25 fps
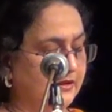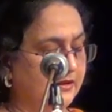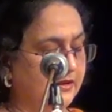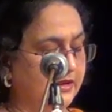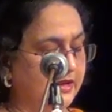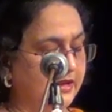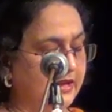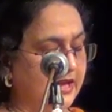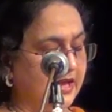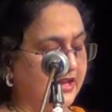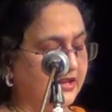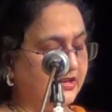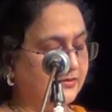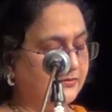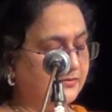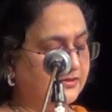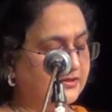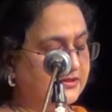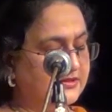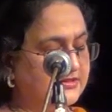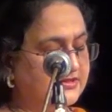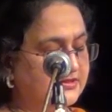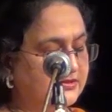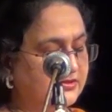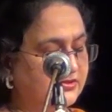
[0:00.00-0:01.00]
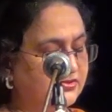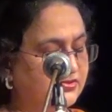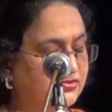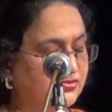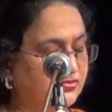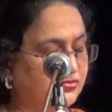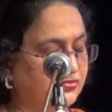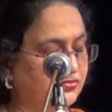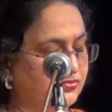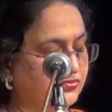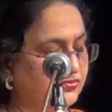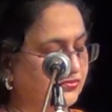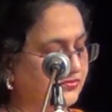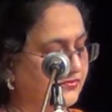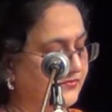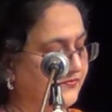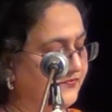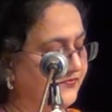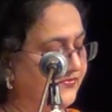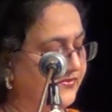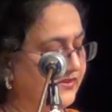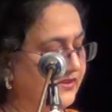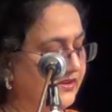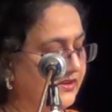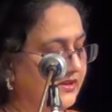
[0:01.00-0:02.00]
like animals in a zoo.
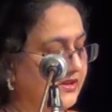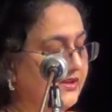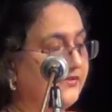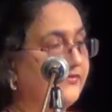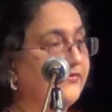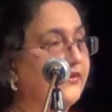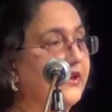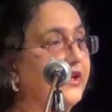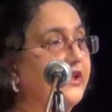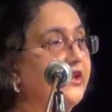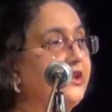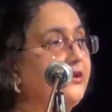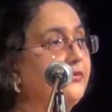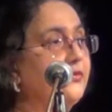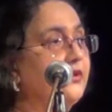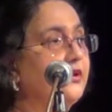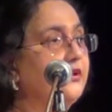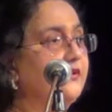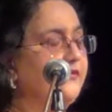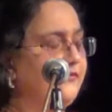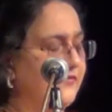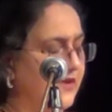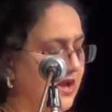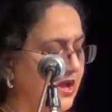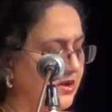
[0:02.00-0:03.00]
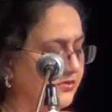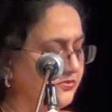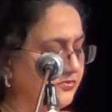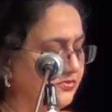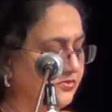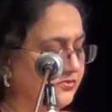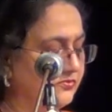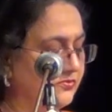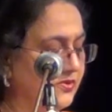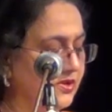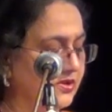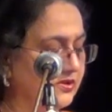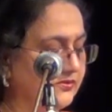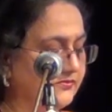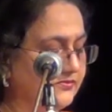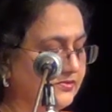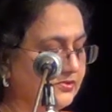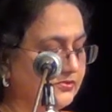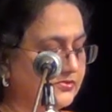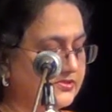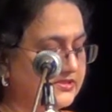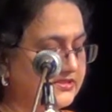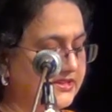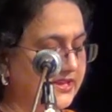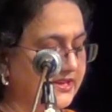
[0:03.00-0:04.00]
If anyone found one of
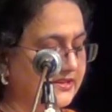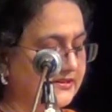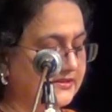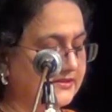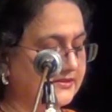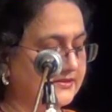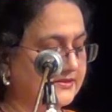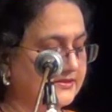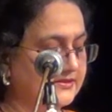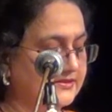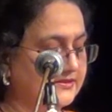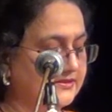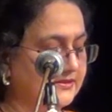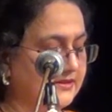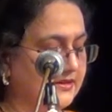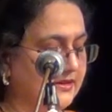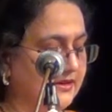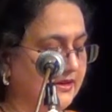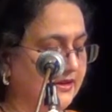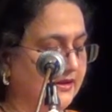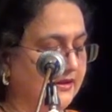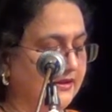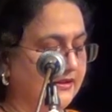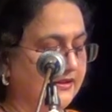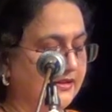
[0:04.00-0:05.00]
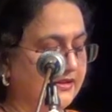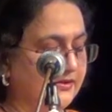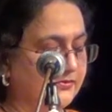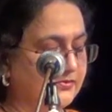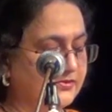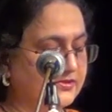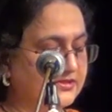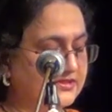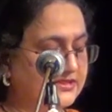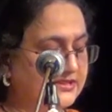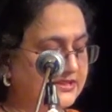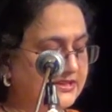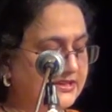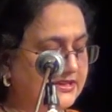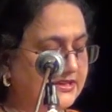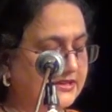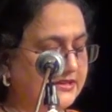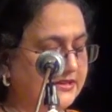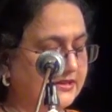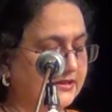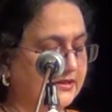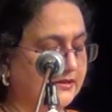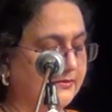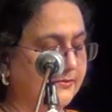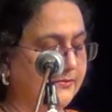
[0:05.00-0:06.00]
those letters, they would
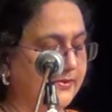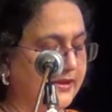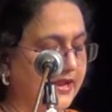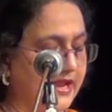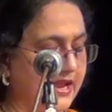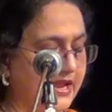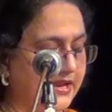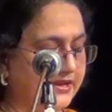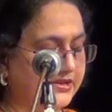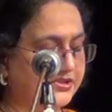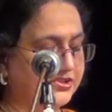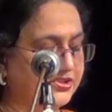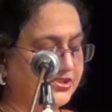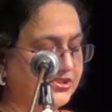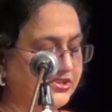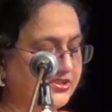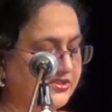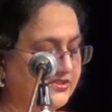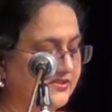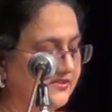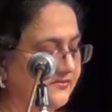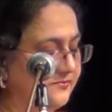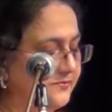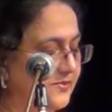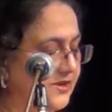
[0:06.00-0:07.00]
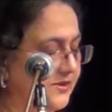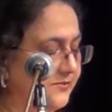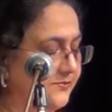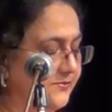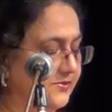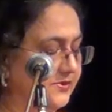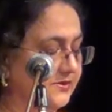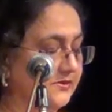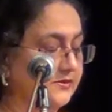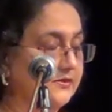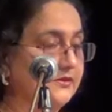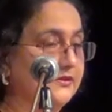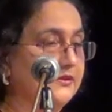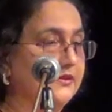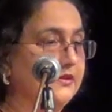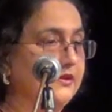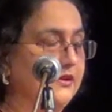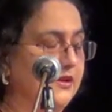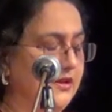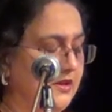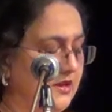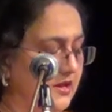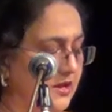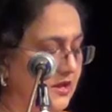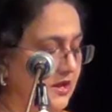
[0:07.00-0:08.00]
see a blank sheet of paper.
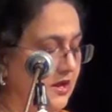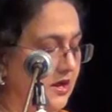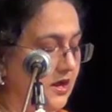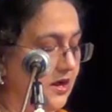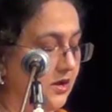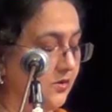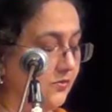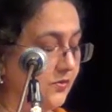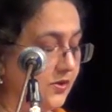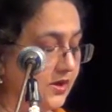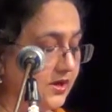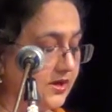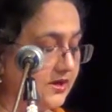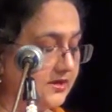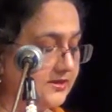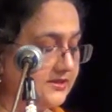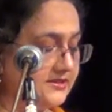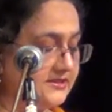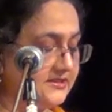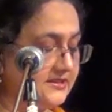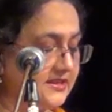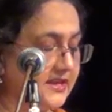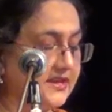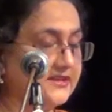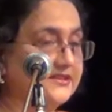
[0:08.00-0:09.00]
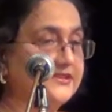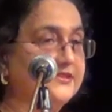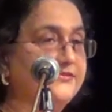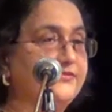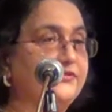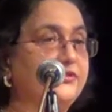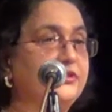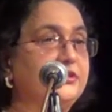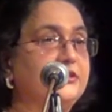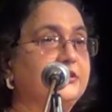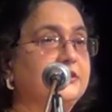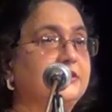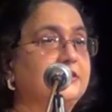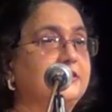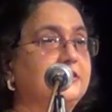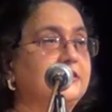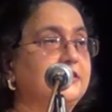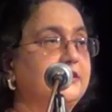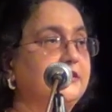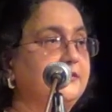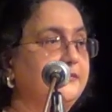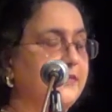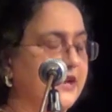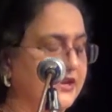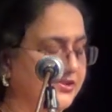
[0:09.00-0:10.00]
Her words, as if written
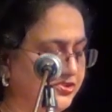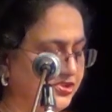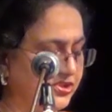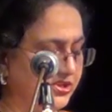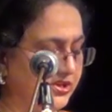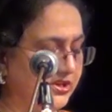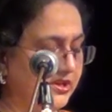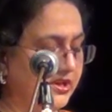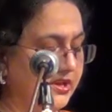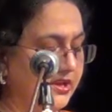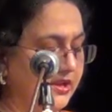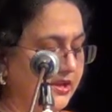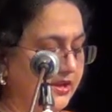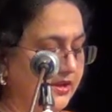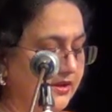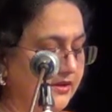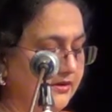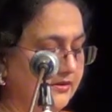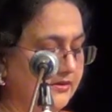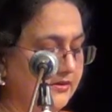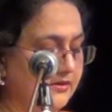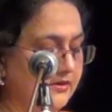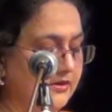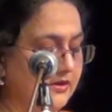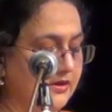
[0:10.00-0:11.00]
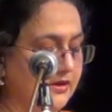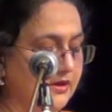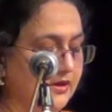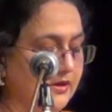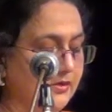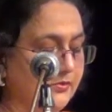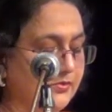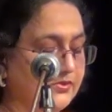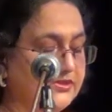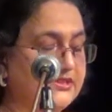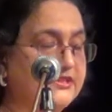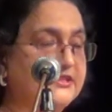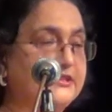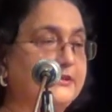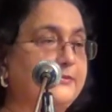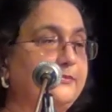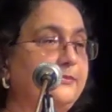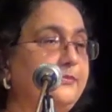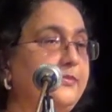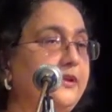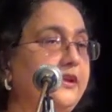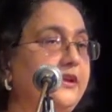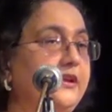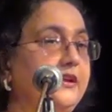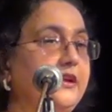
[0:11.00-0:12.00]
in magic ink, would
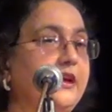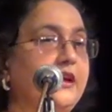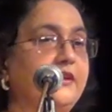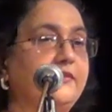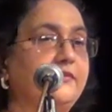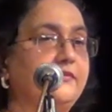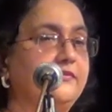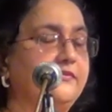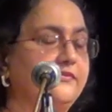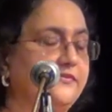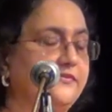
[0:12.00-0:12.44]
simply have